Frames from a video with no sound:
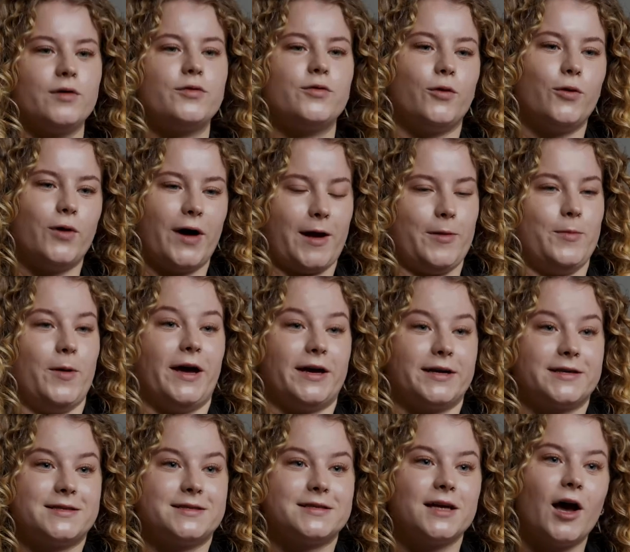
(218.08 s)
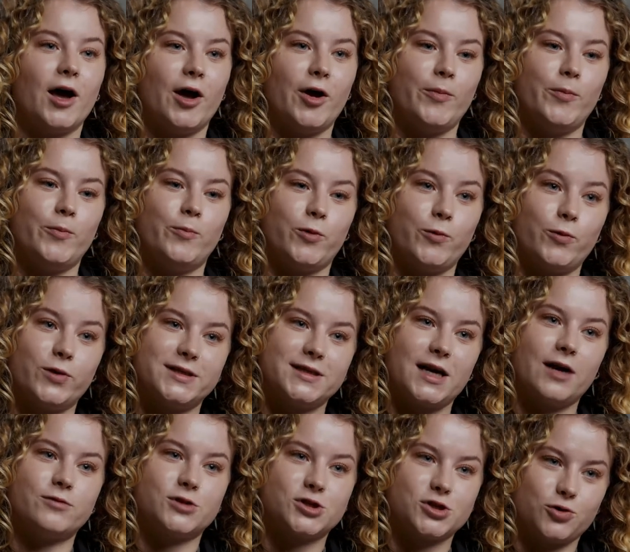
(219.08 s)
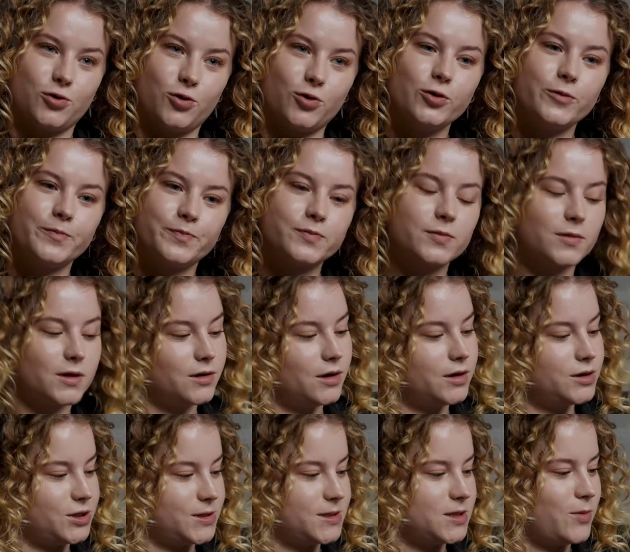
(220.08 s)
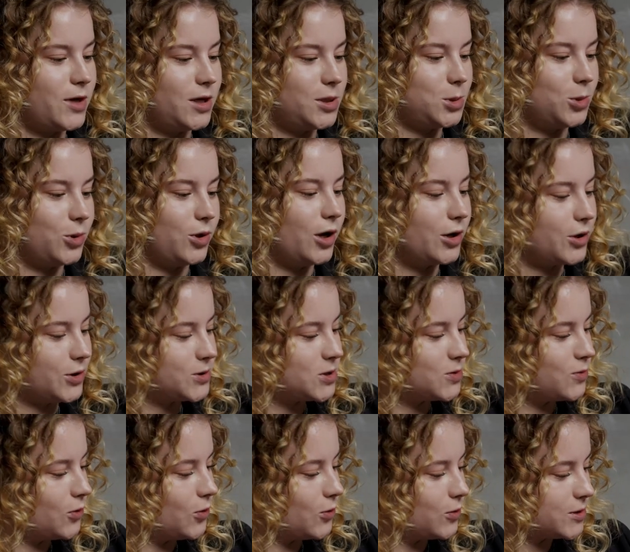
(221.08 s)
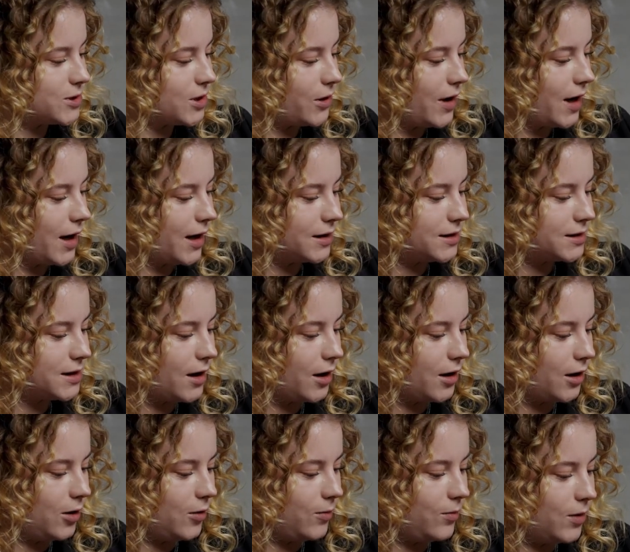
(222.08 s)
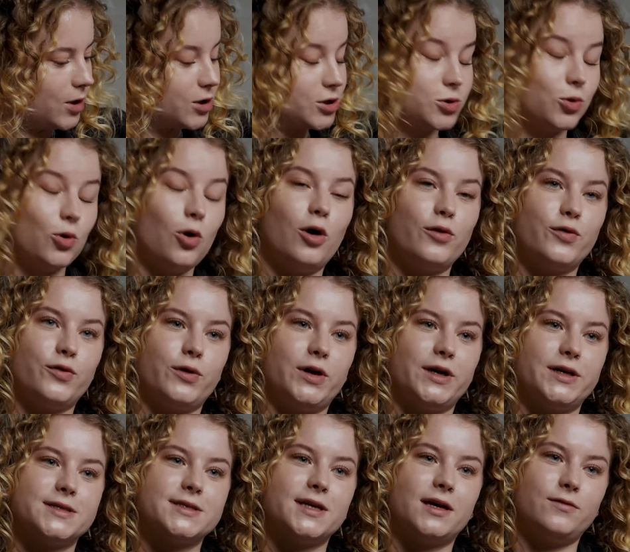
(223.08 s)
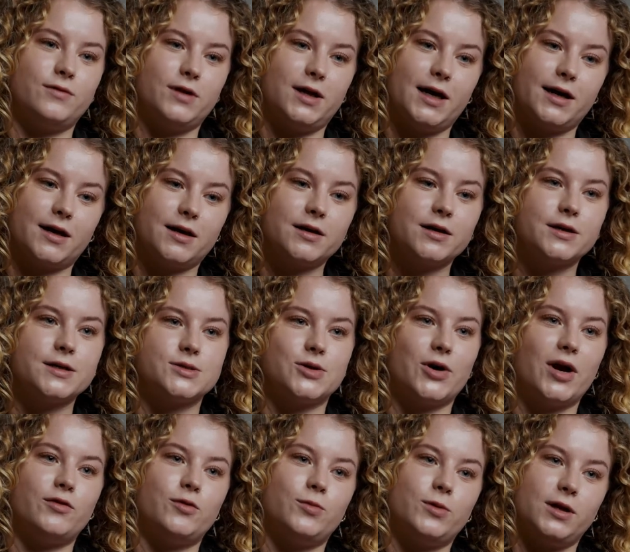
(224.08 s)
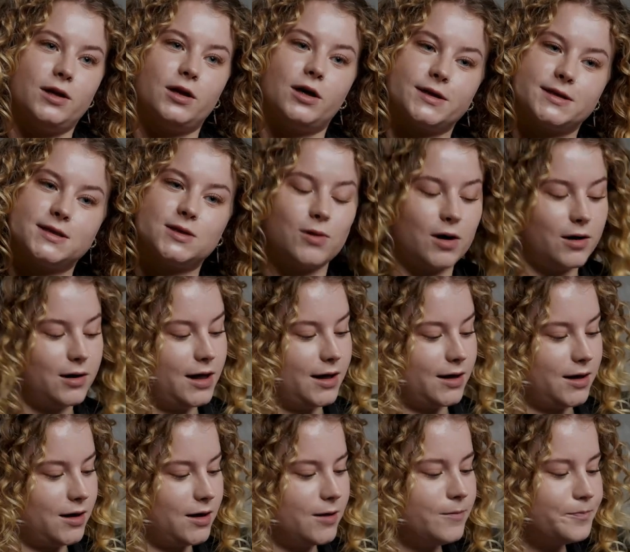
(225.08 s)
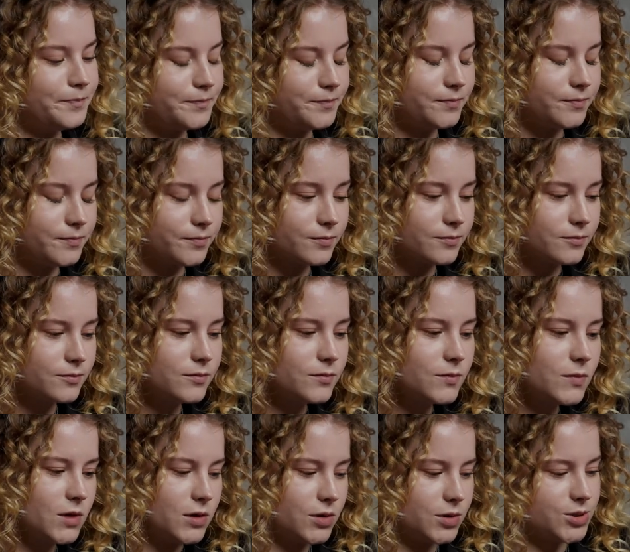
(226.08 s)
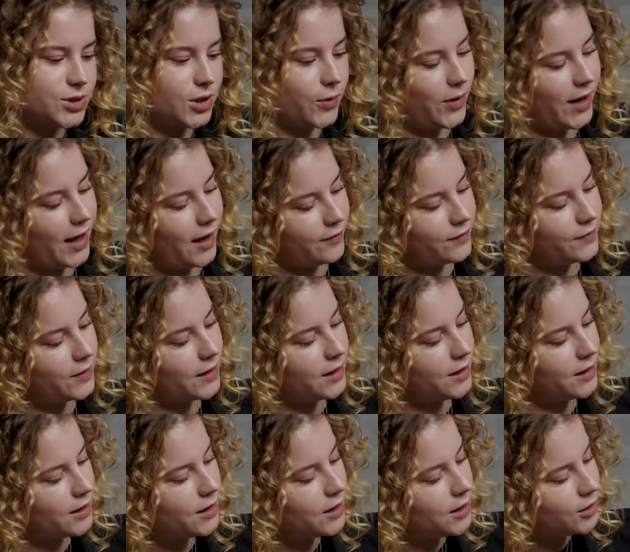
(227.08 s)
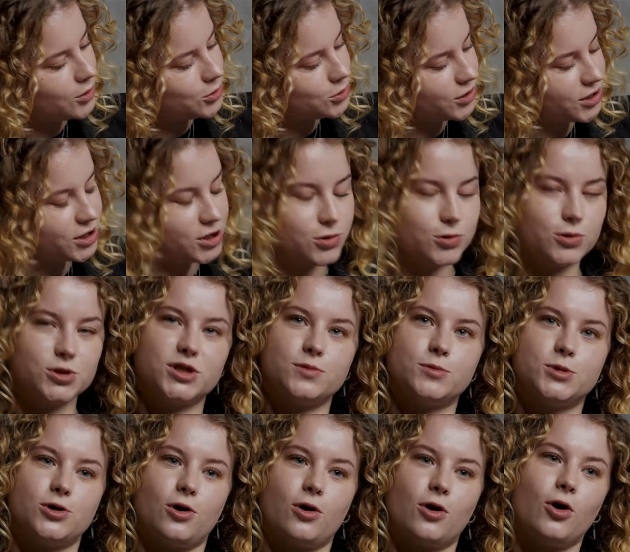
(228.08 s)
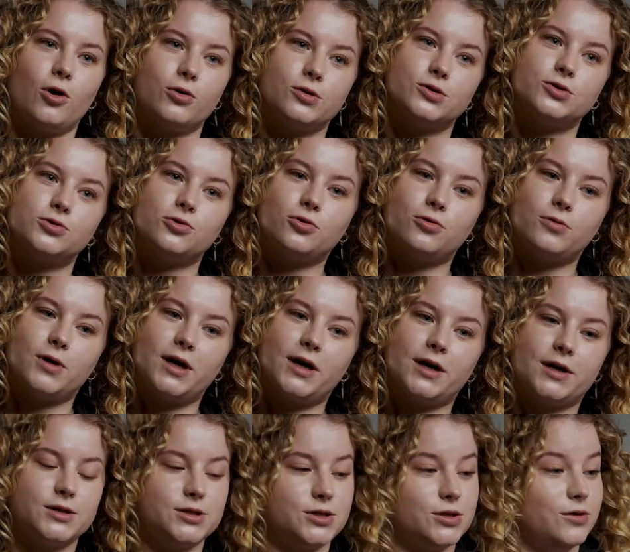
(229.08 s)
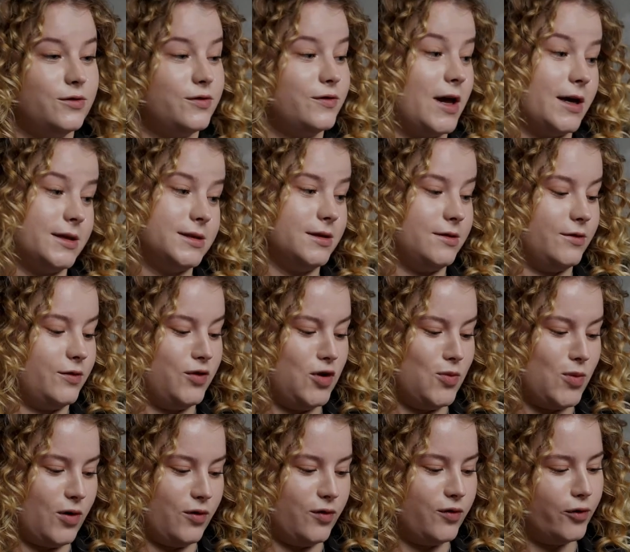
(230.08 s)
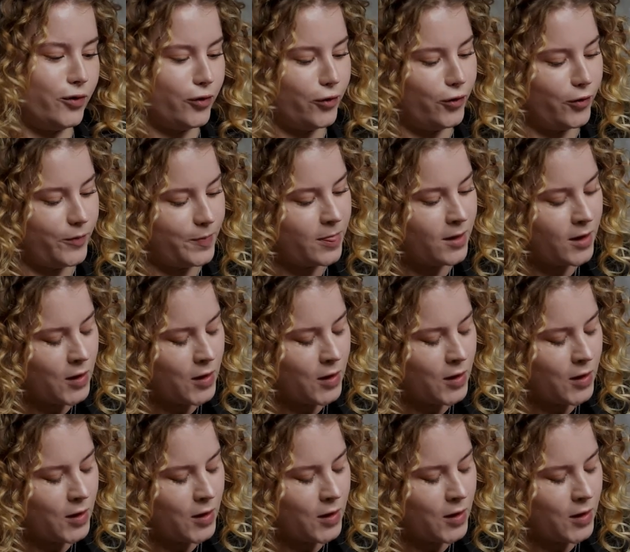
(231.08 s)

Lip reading: For Apex, we wanted to have a short, just to make sure that our customer also had a short offering instead of a legging, because not everybody likes to wear a legging. So we have the traditional Gymshark contouring to flatter the female form.